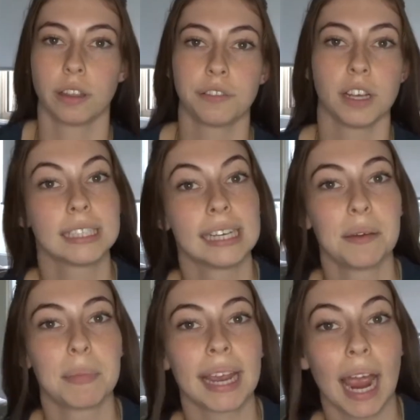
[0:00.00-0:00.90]
the first thing in
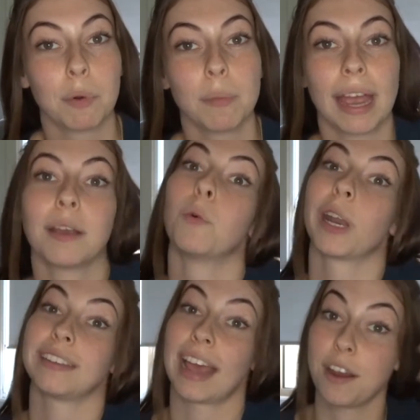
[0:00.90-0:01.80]
my camera bag and what I
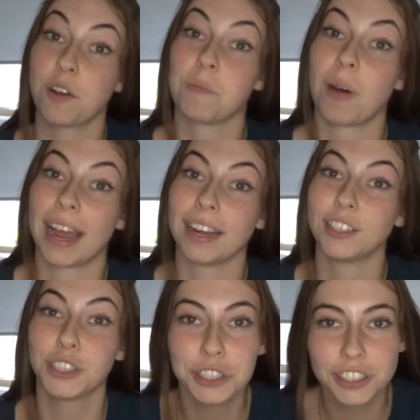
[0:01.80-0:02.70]
take on my
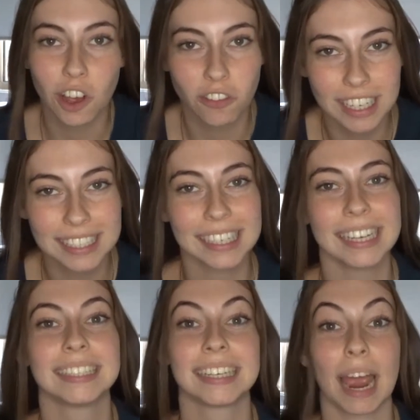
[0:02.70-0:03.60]
shoots obviously
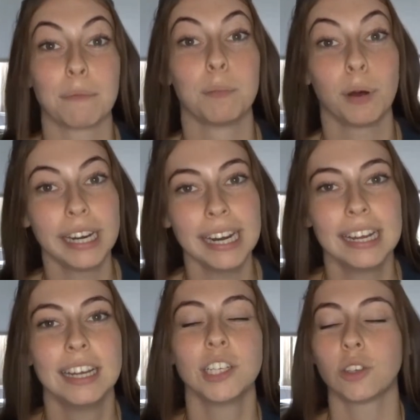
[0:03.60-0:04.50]
is the camera body.
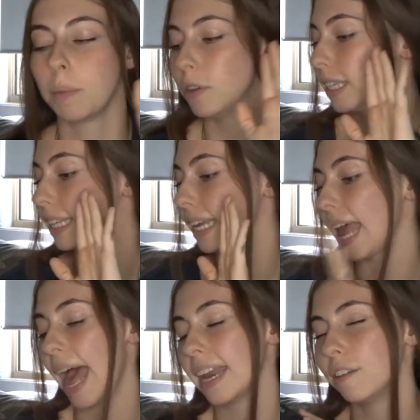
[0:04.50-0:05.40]
So I'm using the
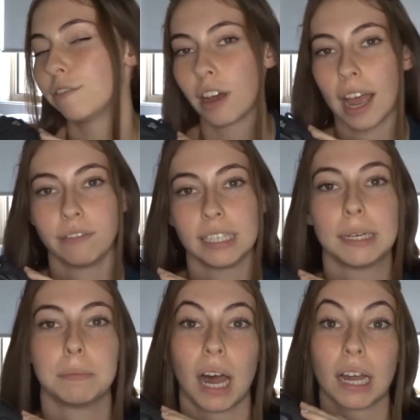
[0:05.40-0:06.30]
Canon 5D
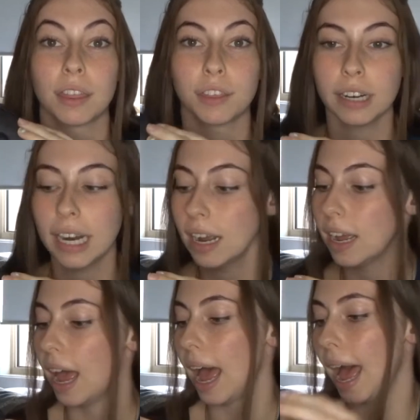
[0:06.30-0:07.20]
Mark III.
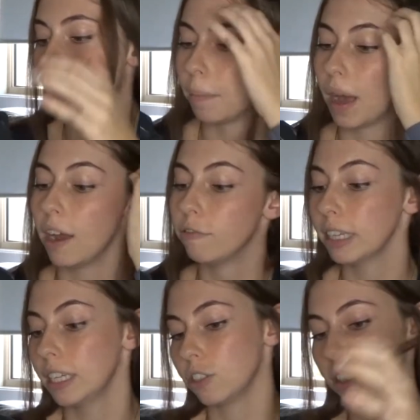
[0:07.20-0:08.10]
I
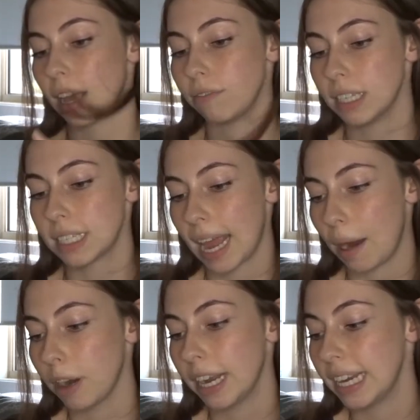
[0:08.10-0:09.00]
really do love this
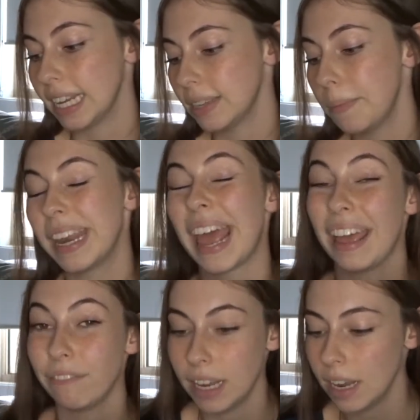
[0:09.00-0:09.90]
camera. It is a bit
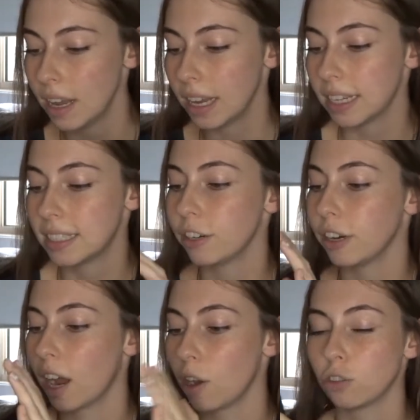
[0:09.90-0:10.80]
heavy
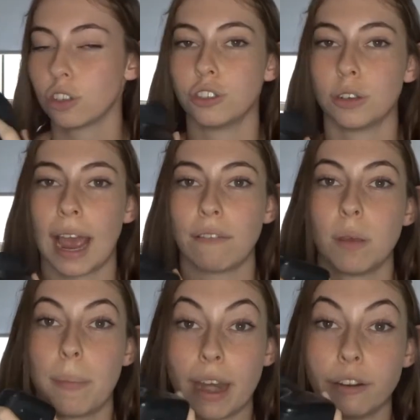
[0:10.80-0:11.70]
considering I also do have the
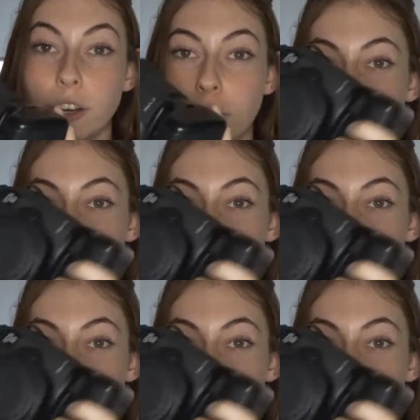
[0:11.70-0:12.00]
battery grip